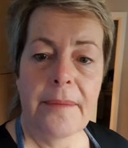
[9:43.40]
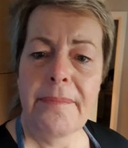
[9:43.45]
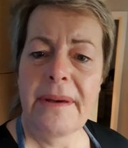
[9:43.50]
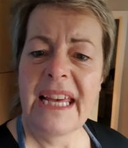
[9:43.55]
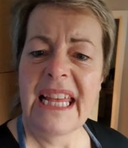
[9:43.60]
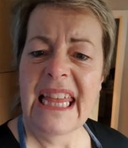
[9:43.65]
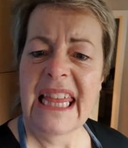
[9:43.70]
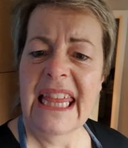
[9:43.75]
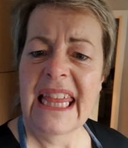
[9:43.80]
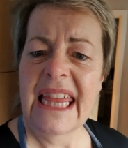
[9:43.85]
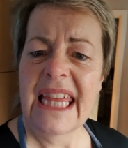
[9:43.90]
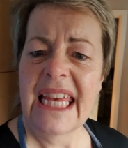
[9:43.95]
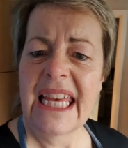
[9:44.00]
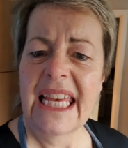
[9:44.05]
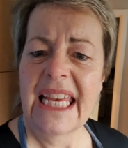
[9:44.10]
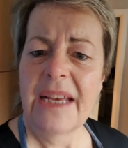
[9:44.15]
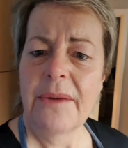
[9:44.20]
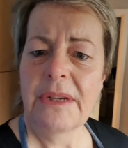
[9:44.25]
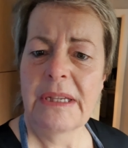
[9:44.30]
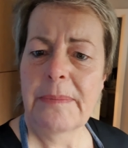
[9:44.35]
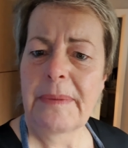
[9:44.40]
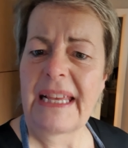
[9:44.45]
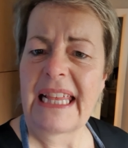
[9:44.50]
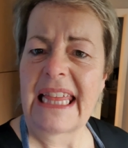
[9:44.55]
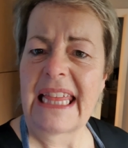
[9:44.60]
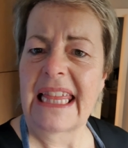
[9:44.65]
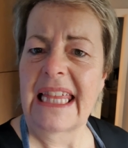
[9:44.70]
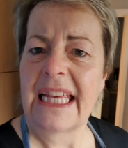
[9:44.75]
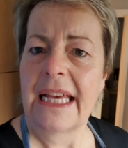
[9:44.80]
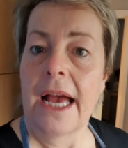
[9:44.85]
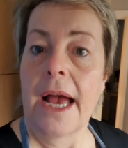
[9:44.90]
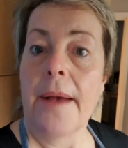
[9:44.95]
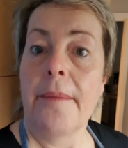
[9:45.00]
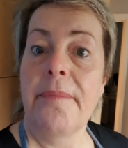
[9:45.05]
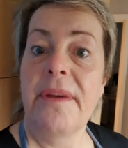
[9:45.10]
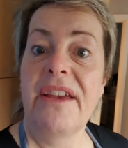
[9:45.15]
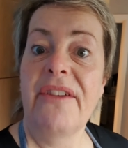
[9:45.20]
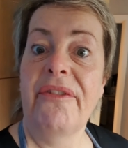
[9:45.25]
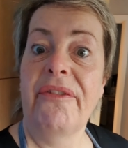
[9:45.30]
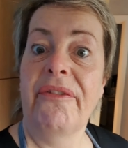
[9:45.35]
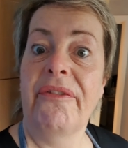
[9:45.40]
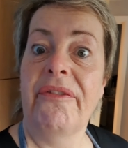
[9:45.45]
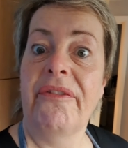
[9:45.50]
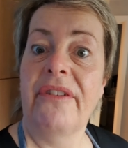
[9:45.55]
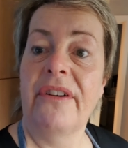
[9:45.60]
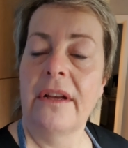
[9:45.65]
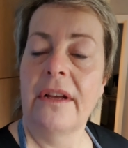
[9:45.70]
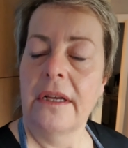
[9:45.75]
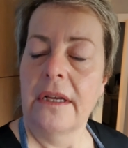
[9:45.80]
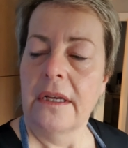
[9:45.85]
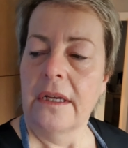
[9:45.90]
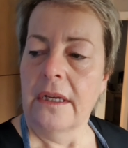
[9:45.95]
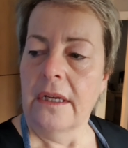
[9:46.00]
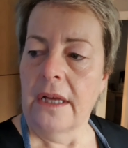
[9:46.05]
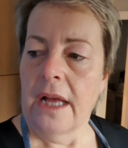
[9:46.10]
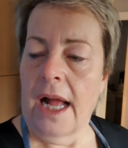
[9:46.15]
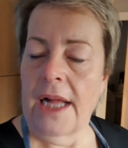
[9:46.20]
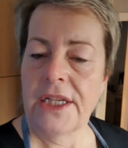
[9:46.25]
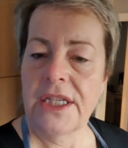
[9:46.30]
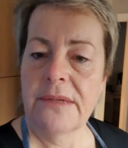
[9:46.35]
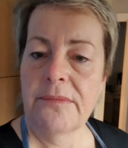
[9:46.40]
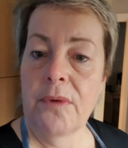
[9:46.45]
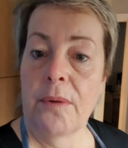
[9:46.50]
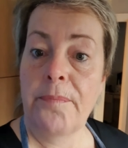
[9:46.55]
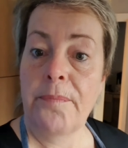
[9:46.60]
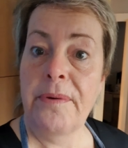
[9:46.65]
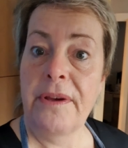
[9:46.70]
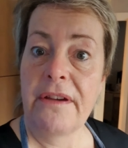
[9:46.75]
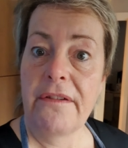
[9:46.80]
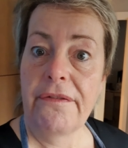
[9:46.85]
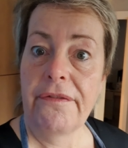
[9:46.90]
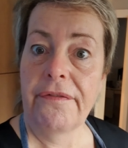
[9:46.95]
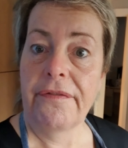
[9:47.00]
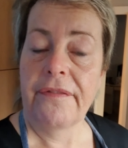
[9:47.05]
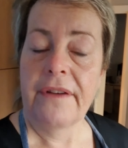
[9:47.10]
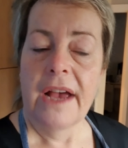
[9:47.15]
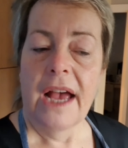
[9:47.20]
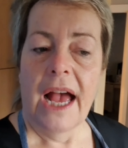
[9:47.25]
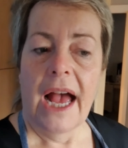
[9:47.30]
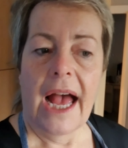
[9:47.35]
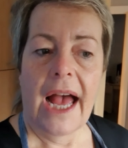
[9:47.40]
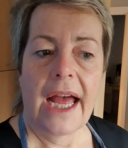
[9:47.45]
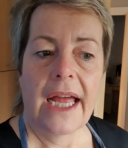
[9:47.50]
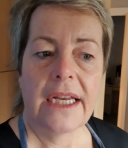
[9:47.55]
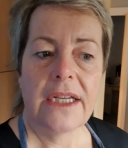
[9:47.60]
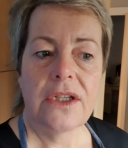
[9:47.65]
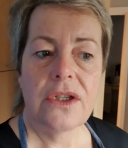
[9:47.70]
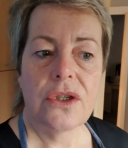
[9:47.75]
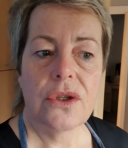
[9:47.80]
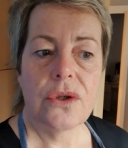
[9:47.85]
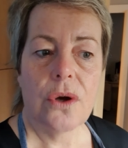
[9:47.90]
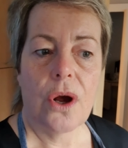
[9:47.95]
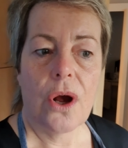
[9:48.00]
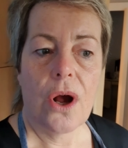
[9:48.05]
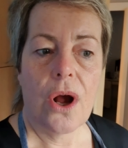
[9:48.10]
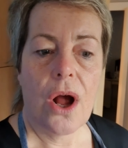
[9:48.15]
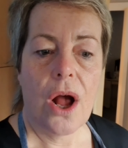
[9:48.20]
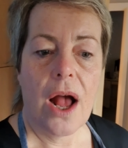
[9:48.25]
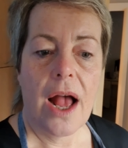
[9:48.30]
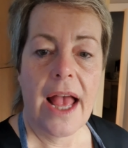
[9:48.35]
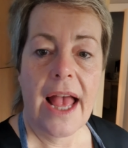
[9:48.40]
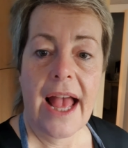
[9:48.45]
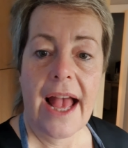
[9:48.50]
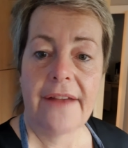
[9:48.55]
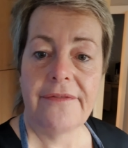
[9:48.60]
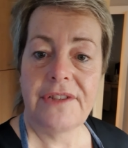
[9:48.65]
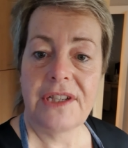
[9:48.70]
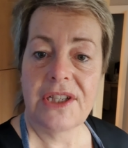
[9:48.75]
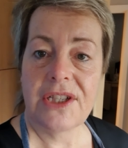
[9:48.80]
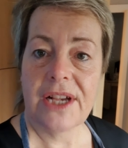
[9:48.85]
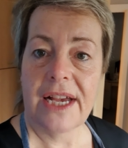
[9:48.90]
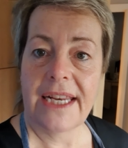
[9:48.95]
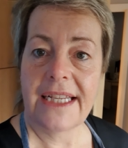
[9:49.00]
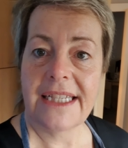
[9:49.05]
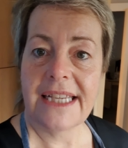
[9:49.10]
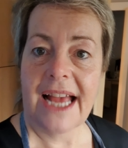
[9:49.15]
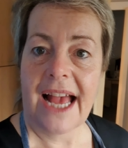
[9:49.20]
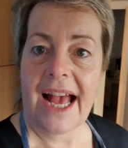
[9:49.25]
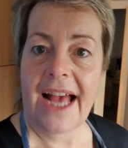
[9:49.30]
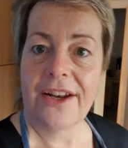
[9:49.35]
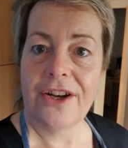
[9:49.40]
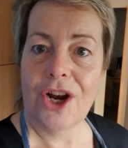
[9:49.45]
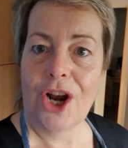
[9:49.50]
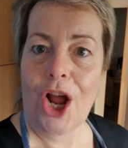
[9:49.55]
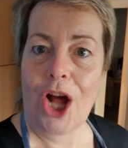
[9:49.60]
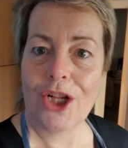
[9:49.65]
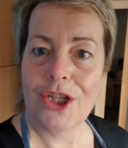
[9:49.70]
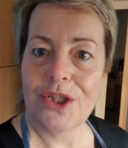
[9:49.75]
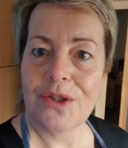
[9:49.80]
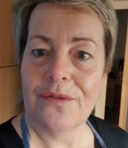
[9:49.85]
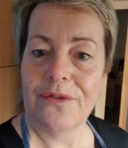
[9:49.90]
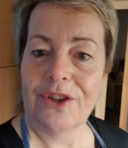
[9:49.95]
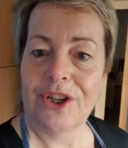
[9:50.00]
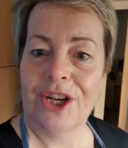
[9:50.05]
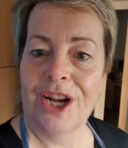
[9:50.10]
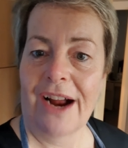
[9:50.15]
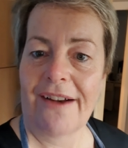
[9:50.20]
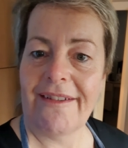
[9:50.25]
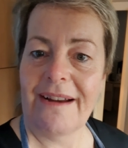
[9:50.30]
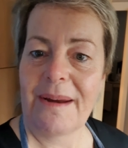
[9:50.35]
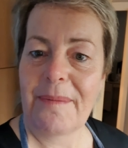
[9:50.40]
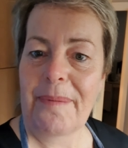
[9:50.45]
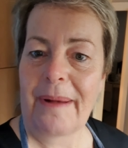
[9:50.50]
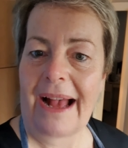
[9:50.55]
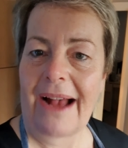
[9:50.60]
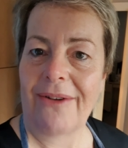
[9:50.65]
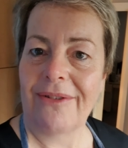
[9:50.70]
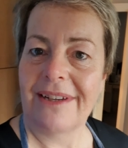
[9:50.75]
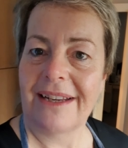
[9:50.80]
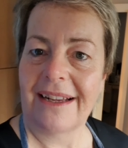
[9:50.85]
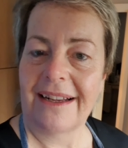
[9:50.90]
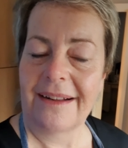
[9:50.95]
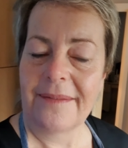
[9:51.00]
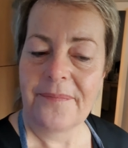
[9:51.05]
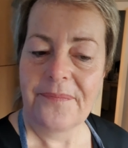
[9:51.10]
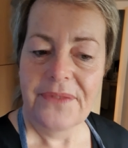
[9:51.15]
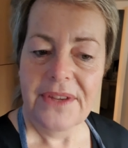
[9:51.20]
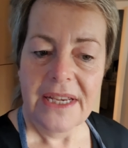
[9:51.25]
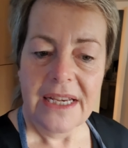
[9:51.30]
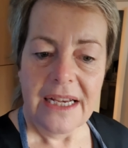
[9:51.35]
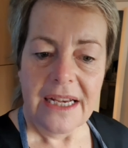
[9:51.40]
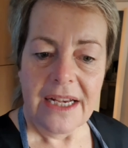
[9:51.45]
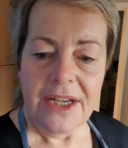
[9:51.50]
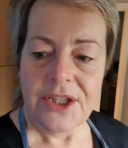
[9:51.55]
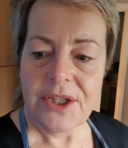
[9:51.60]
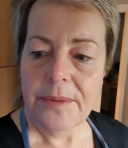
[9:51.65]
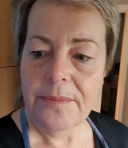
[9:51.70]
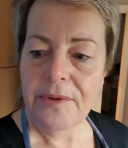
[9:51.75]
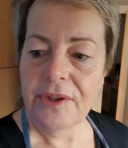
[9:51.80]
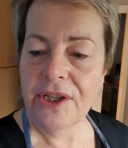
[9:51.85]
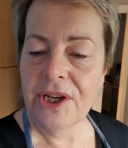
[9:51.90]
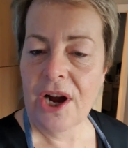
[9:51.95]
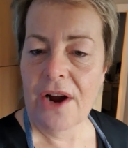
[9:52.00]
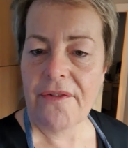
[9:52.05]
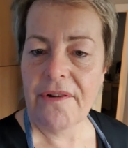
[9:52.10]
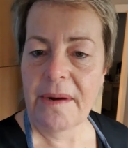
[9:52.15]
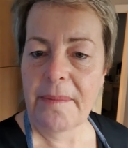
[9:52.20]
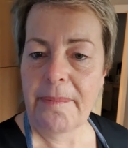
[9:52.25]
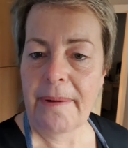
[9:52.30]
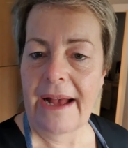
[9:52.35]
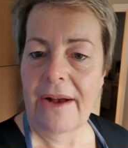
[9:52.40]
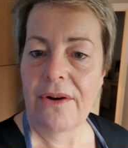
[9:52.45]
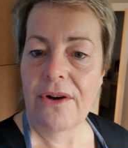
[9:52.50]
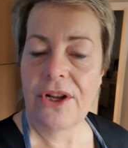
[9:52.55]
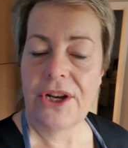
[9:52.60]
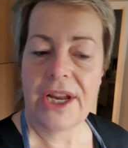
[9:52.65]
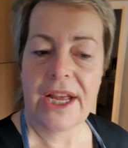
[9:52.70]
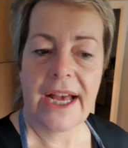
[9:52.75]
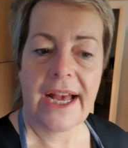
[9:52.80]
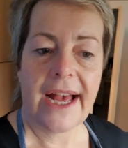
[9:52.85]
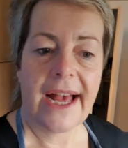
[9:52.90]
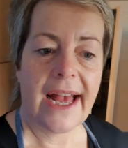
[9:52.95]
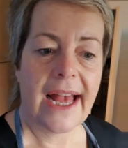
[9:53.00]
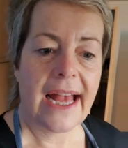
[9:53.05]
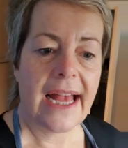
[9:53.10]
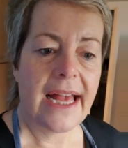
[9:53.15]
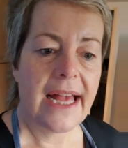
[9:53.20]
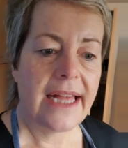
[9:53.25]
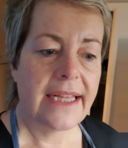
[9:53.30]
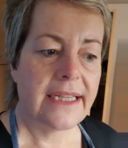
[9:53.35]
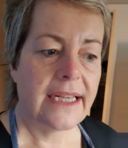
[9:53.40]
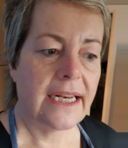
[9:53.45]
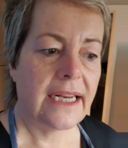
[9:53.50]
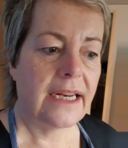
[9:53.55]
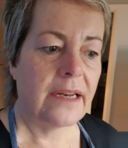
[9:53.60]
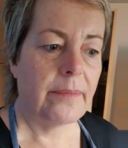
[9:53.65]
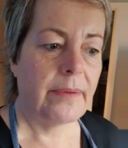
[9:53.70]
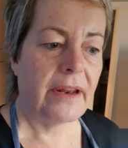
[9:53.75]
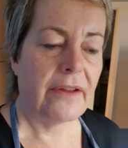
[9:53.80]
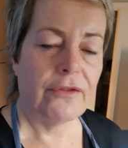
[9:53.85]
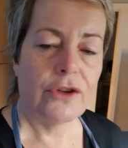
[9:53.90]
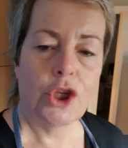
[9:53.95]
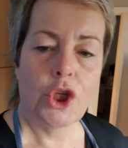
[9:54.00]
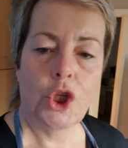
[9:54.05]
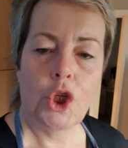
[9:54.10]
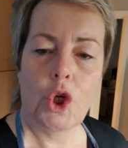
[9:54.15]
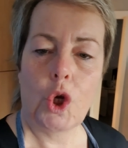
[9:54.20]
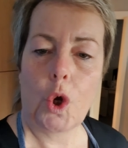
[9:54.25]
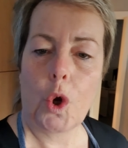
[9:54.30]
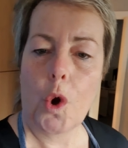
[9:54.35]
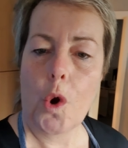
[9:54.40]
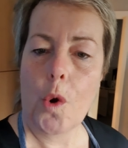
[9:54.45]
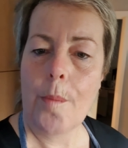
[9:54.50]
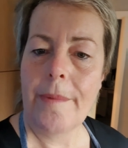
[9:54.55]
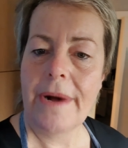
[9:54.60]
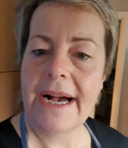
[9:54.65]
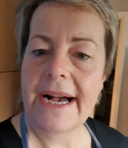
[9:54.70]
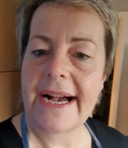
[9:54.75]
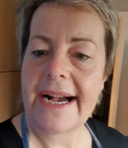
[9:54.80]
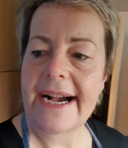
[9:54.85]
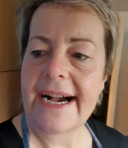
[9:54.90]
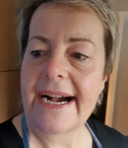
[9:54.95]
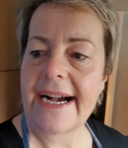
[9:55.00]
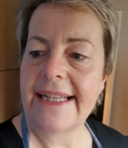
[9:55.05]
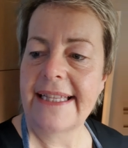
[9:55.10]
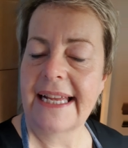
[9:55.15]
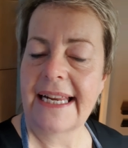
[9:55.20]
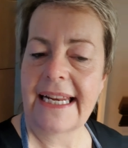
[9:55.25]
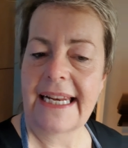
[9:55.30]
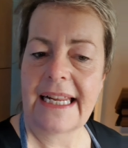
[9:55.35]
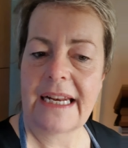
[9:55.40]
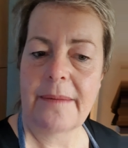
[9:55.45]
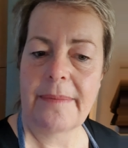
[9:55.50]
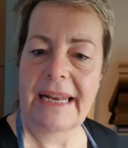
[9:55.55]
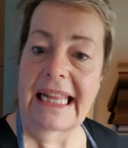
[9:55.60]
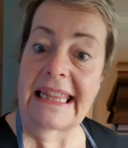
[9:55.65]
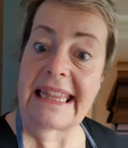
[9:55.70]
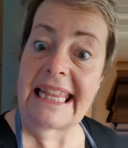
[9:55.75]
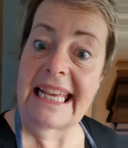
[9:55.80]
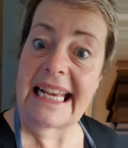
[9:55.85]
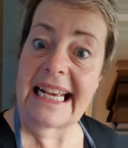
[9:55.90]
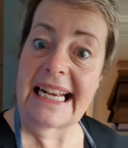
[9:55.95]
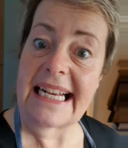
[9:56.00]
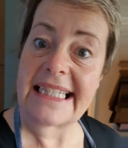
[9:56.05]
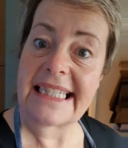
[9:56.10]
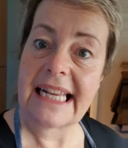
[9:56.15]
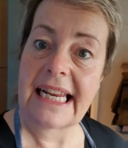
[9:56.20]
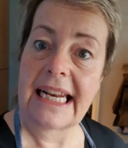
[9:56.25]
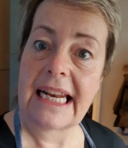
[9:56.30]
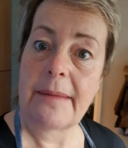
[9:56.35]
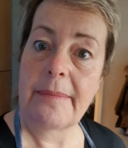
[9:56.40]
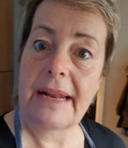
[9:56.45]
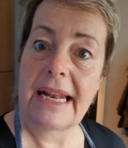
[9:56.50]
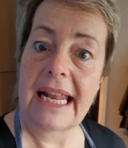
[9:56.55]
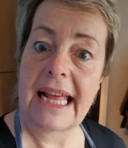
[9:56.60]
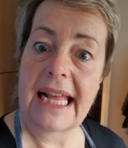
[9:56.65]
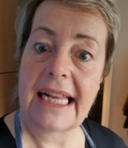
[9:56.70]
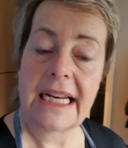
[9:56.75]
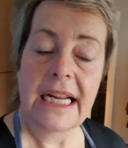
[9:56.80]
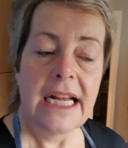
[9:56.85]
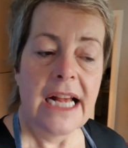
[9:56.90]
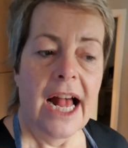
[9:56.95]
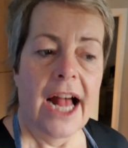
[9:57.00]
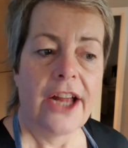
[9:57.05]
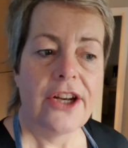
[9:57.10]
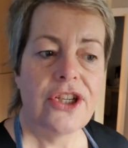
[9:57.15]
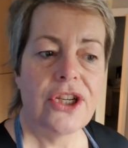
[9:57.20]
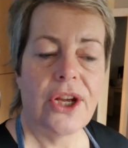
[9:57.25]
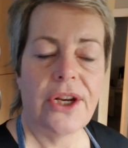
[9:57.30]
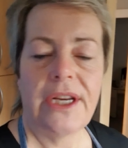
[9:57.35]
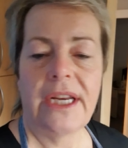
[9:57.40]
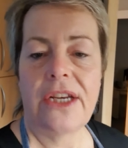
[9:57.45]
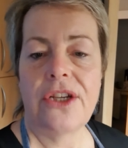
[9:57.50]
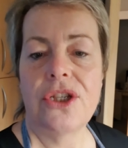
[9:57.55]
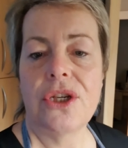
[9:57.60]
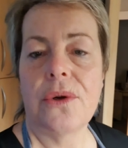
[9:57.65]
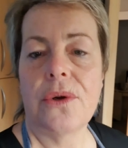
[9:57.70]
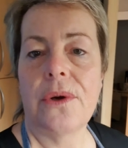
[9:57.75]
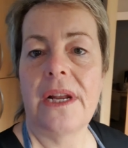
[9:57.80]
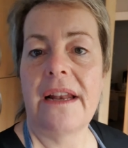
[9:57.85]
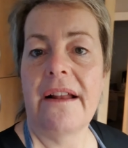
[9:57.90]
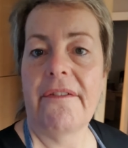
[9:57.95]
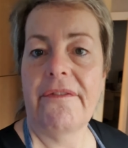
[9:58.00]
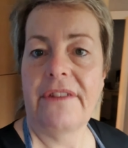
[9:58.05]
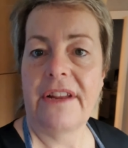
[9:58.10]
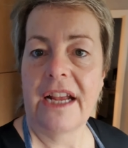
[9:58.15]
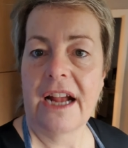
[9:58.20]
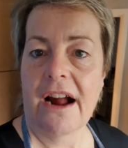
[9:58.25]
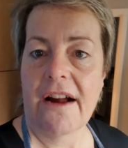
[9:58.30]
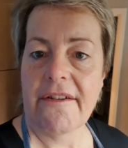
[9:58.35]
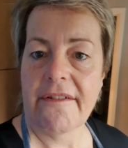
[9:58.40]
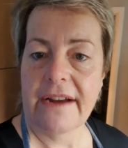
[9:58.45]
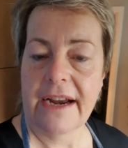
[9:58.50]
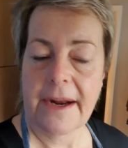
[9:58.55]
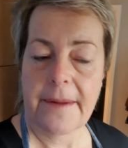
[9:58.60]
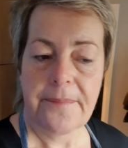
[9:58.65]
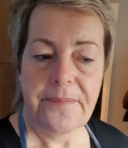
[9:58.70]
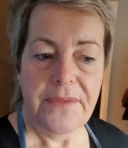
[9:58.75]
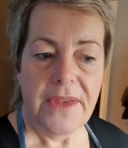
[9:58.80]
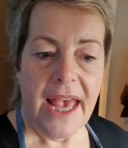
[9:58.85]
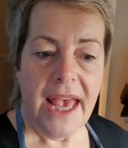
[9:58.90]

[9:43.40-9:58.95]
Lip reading: Beef? What's beef? Beef. Add some more beef. And I have decided to add lots of curry powder. some curry powder and a little bit of cumin and a little bit of this, a little bit of that, and turn it into a lovely curry.